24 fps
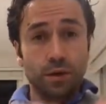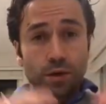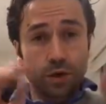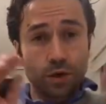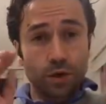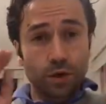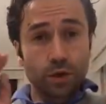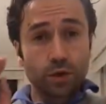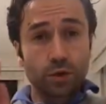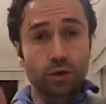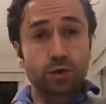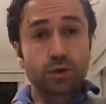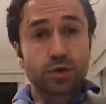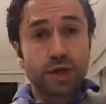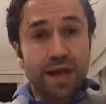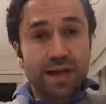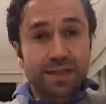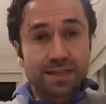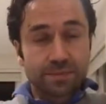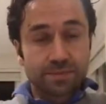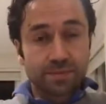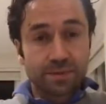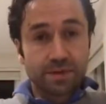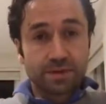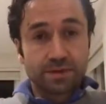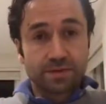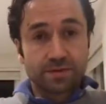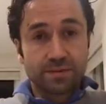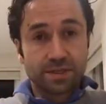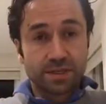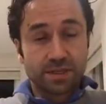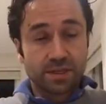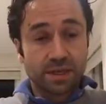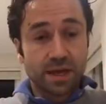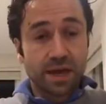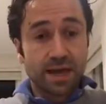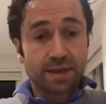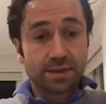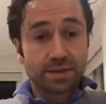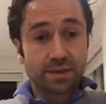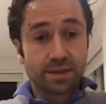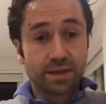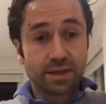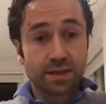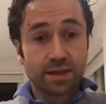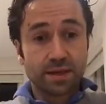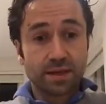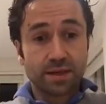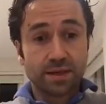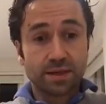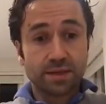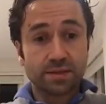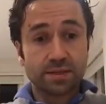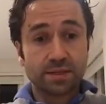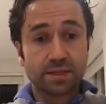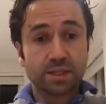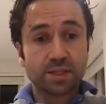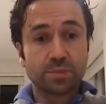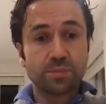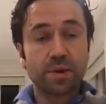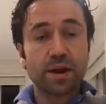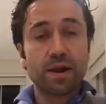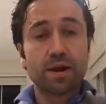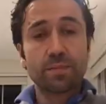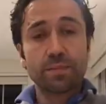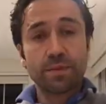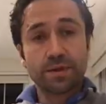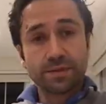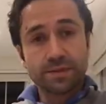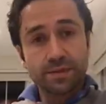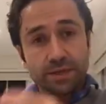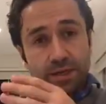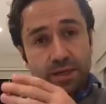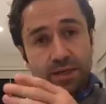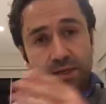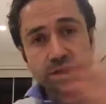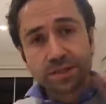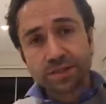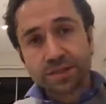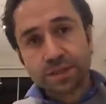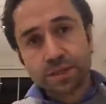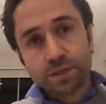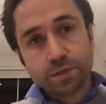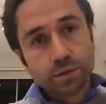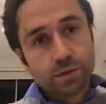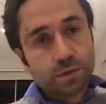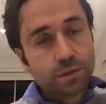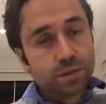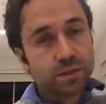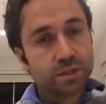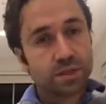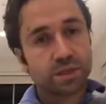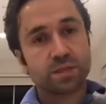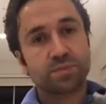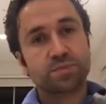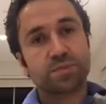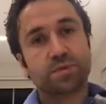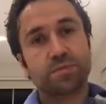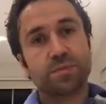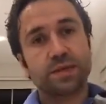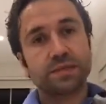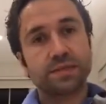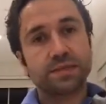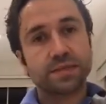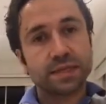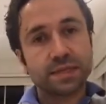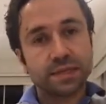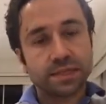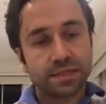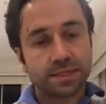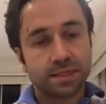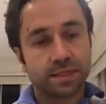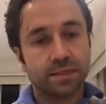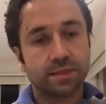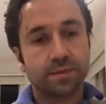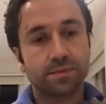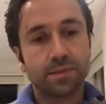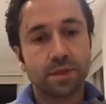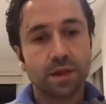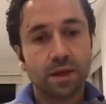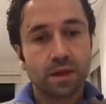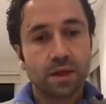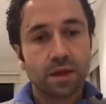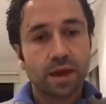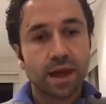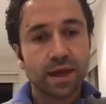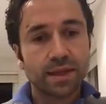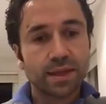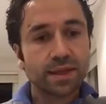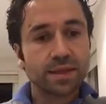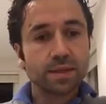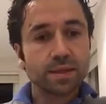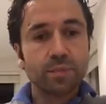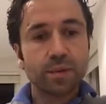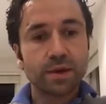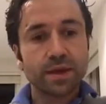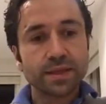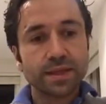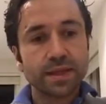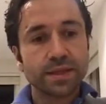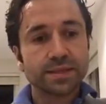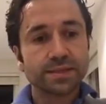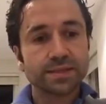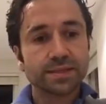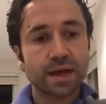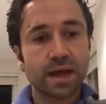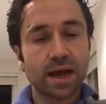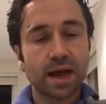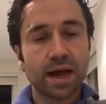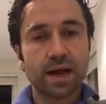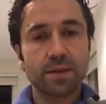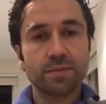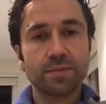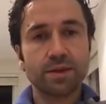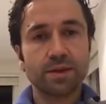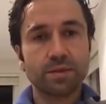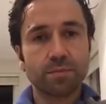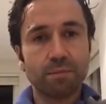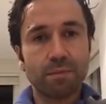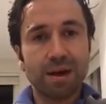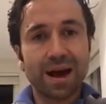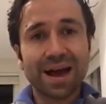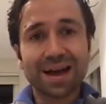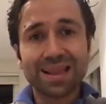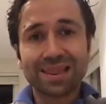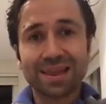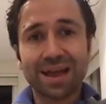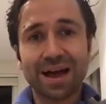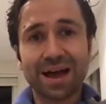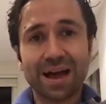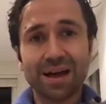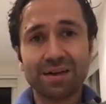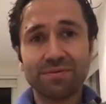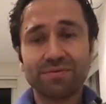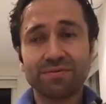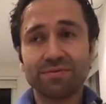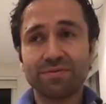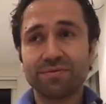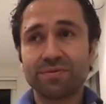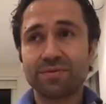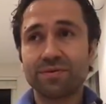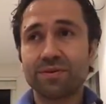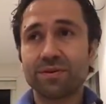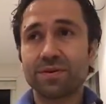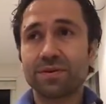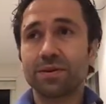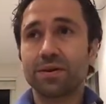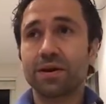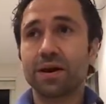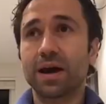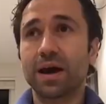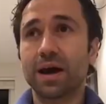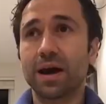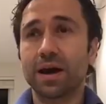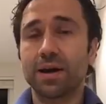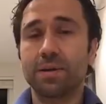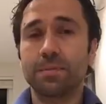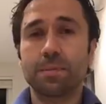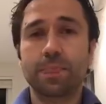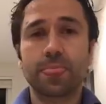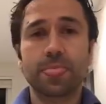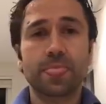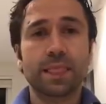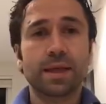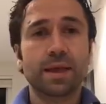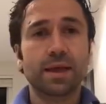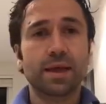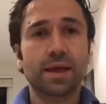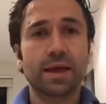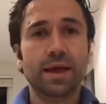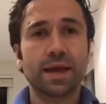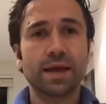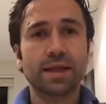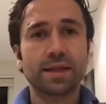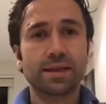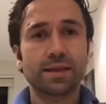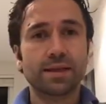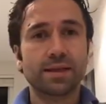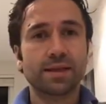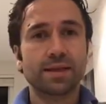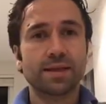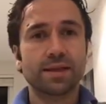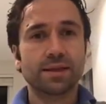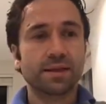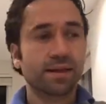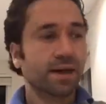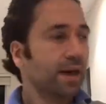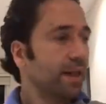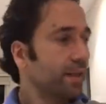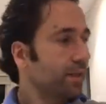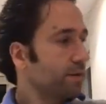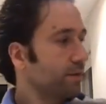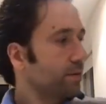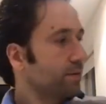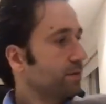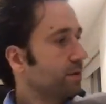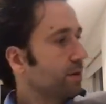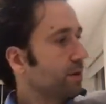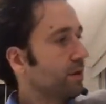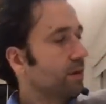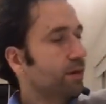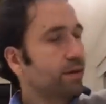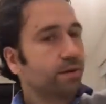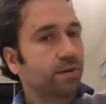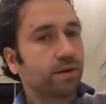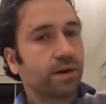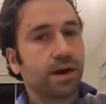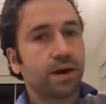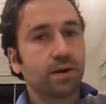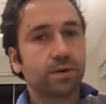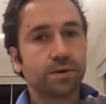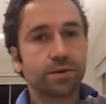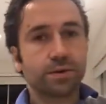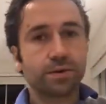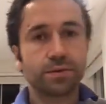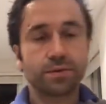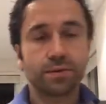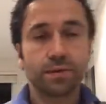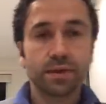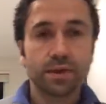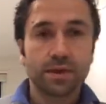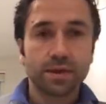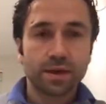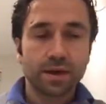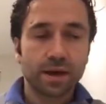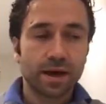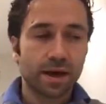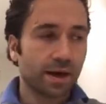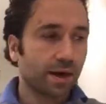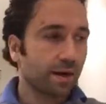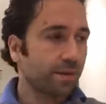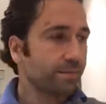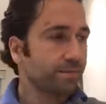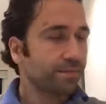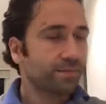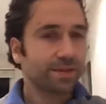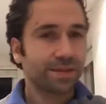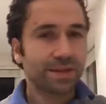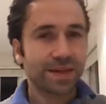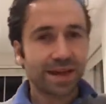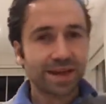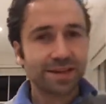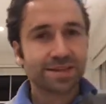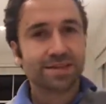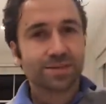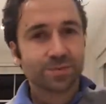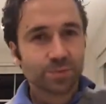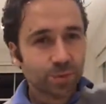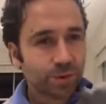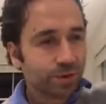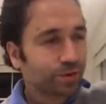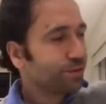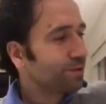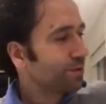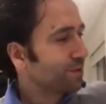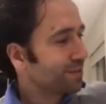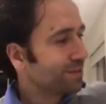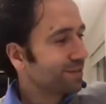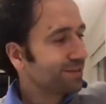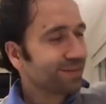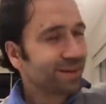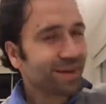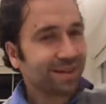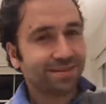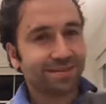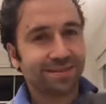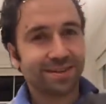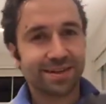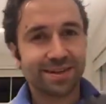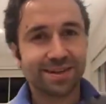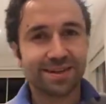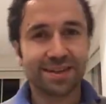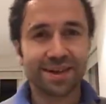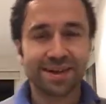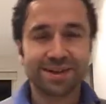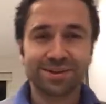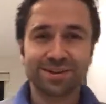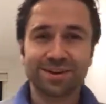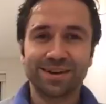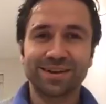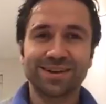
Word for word: huge aspect of design thinking is experimenting, continuous experimentation. At any point in time in my life, uh, and then hello, hello, how are you? Um, yes, we're doing design thinking lecture.